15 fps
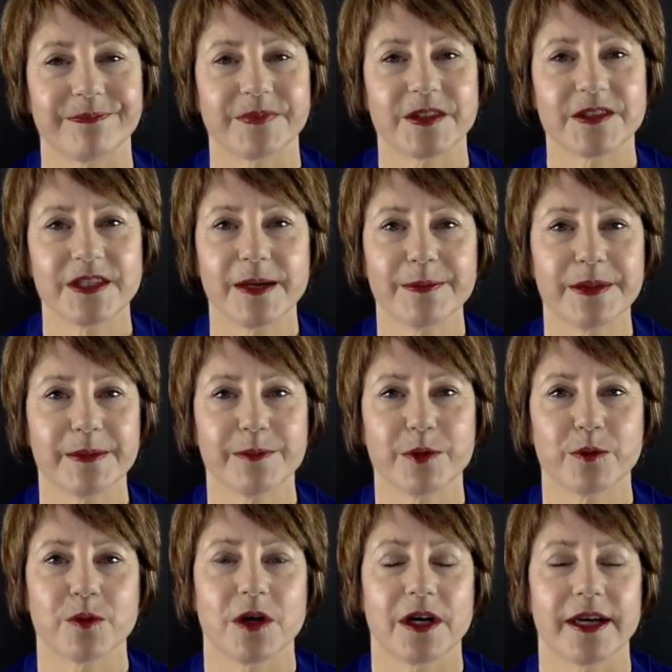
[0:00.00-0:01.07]
Step number
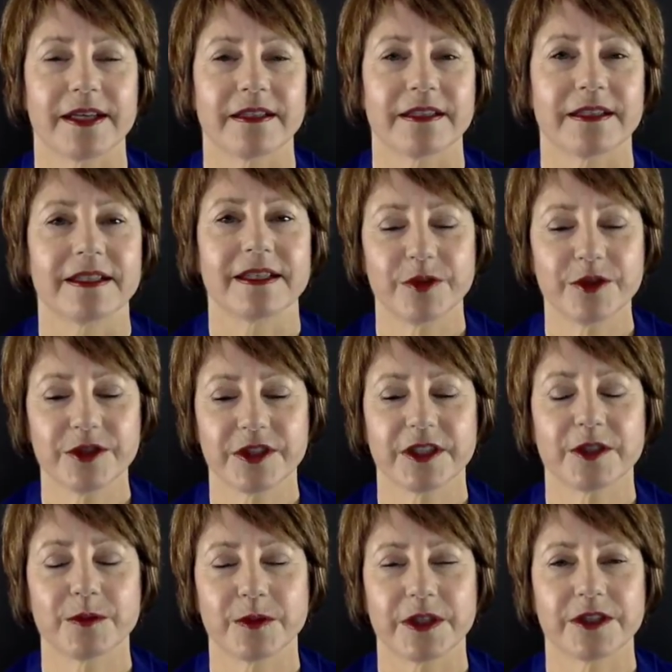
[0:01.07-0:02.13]
1, first thing
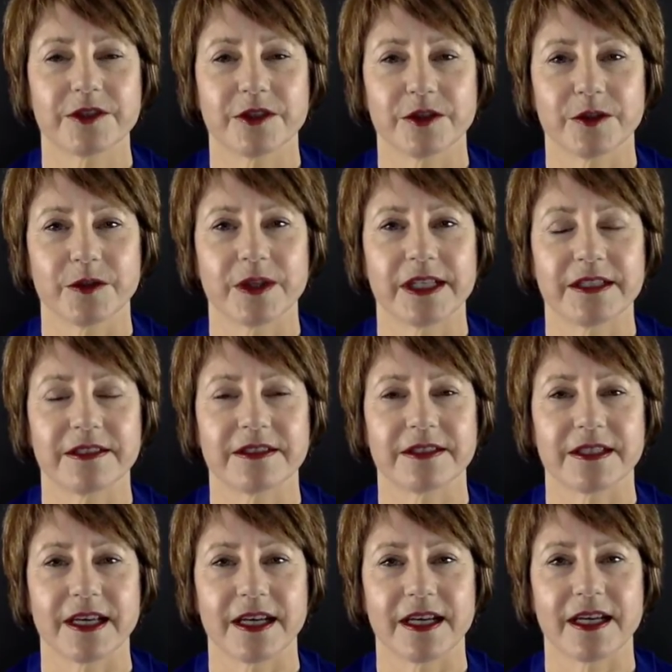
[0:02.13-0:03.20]
you want to do is
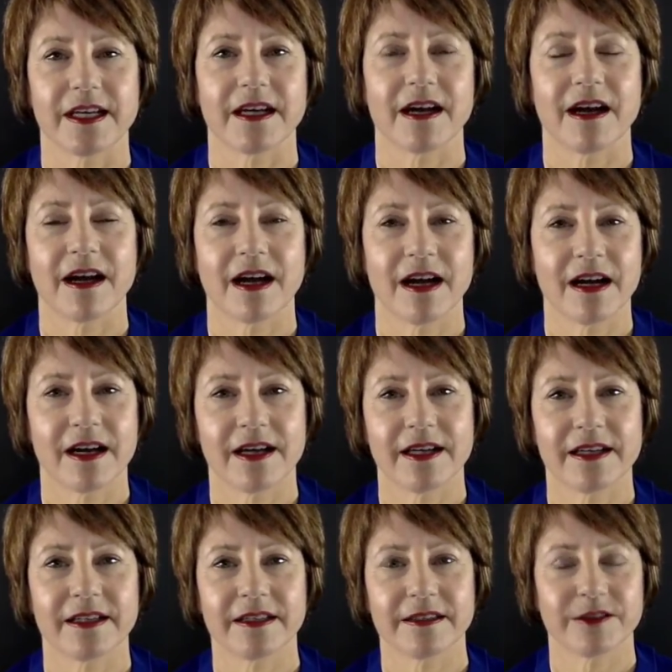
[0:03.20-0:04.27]
say,
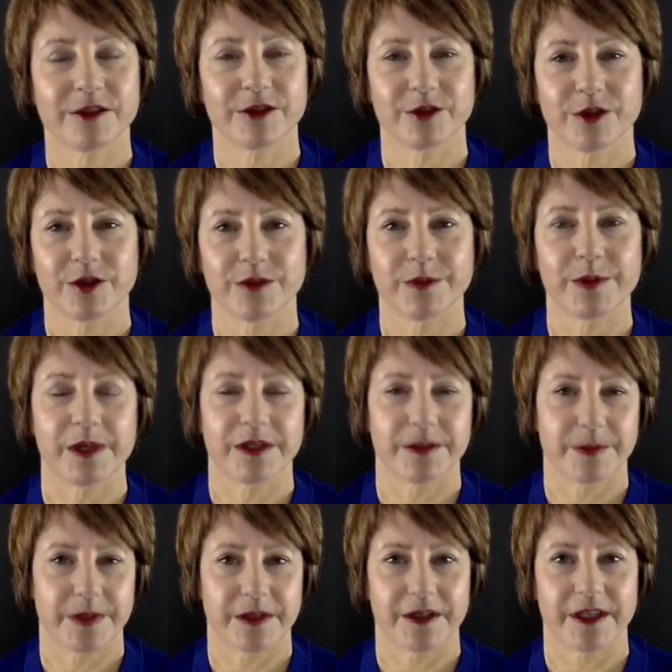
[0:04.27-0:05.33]
I deserve
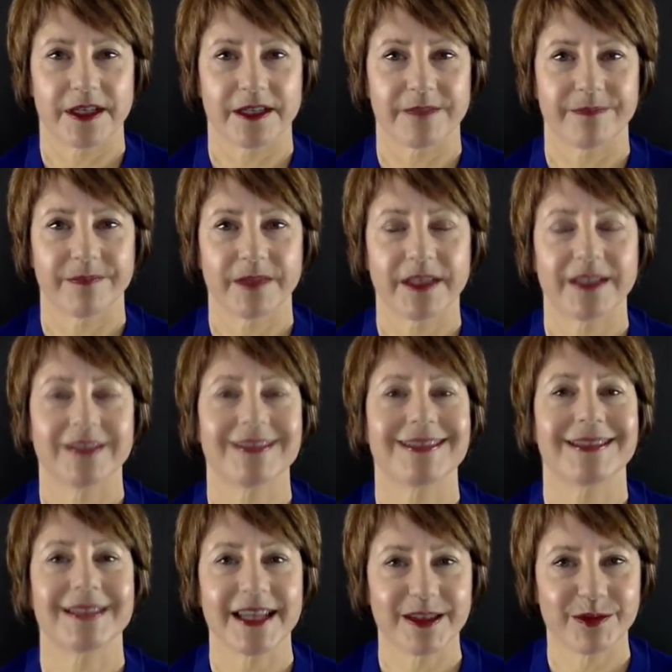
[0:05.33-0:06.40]
prosperity, and it's
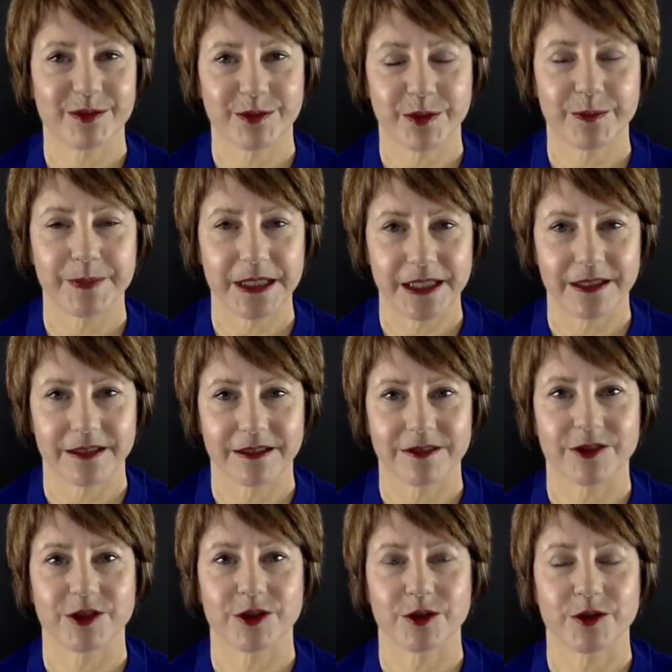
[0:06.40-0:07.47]
safe for me
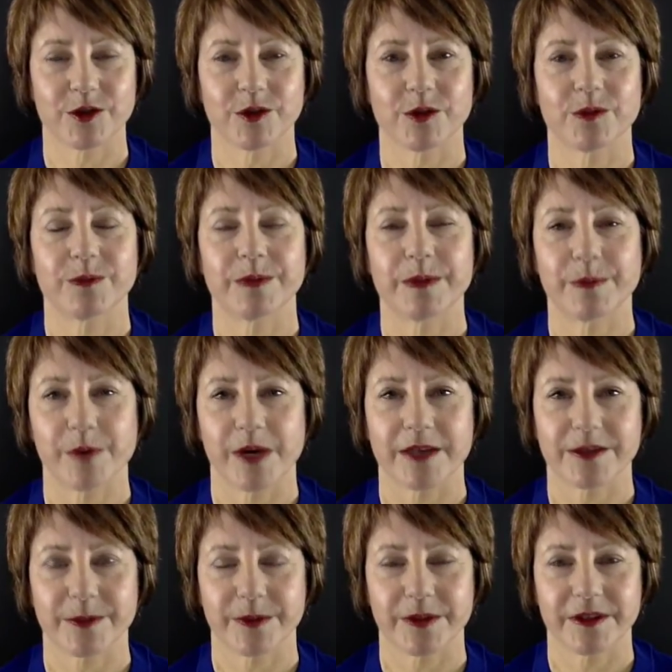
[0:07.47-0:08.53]
to be
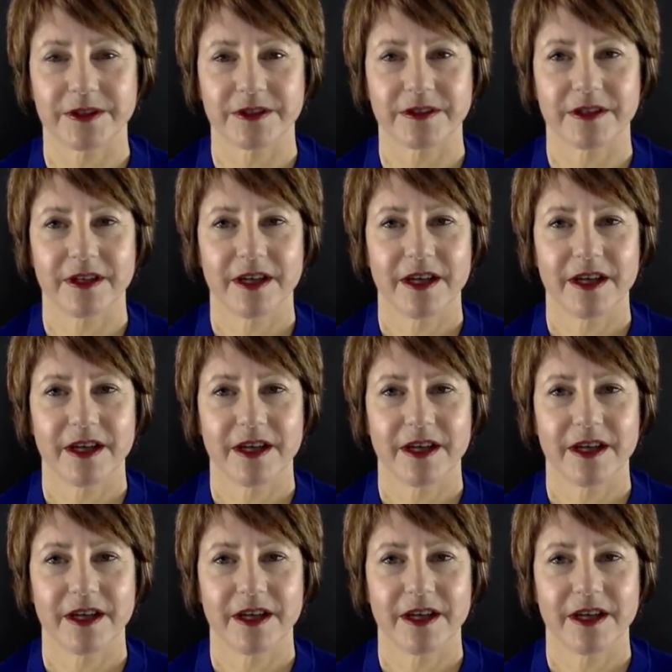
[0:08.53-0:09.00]
prosperous.